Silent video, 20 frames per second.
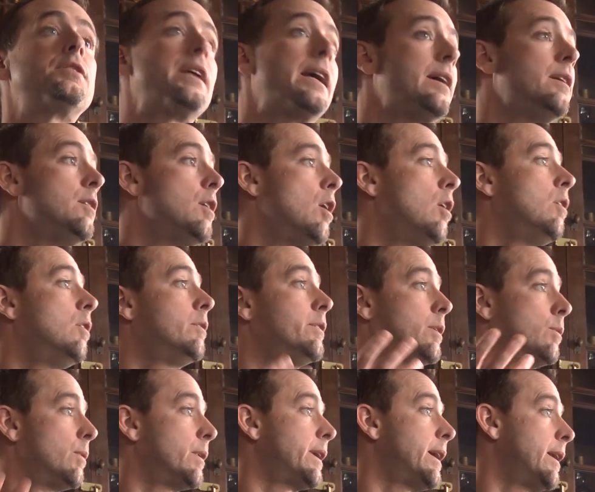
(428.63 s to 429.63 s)
They know
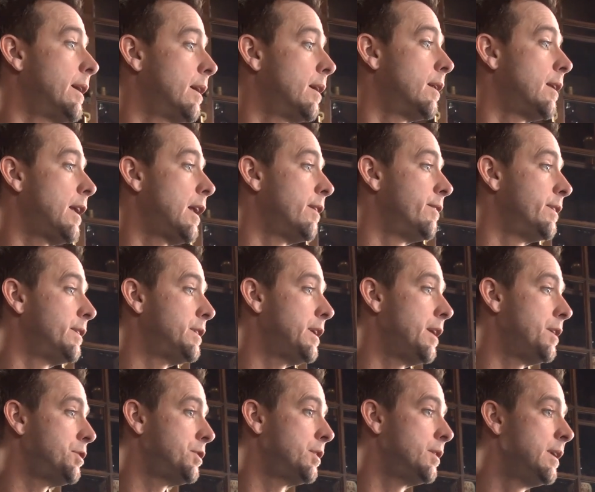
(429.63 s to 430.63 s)
that we're getting a lot of
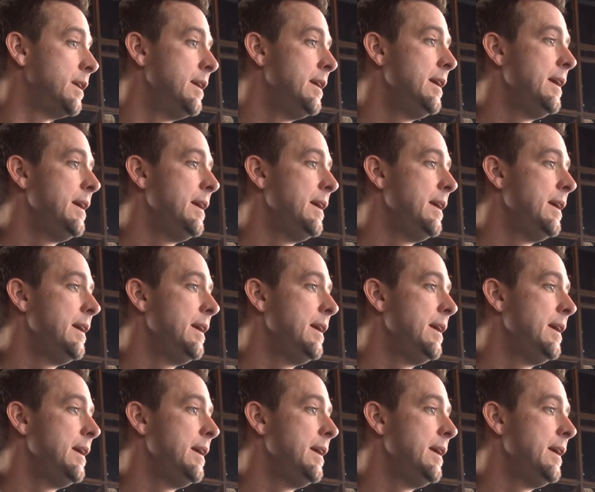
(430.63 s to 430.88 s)
attention,